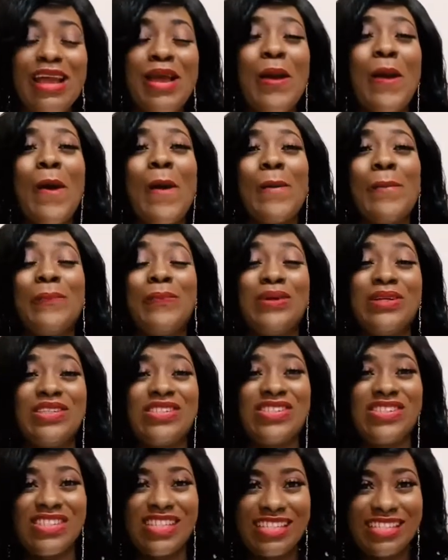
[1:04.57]
but
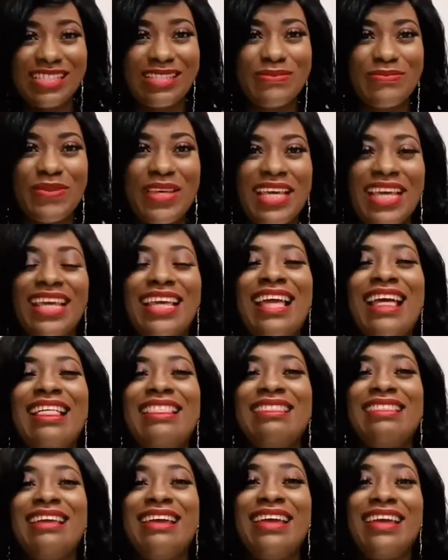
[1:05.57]
trust me,
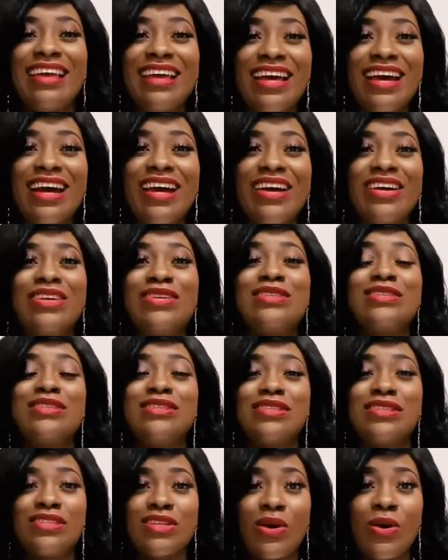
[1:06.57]
they are
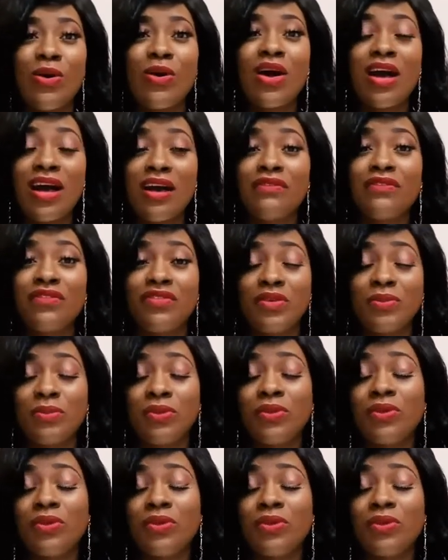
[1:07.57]
so comfortable.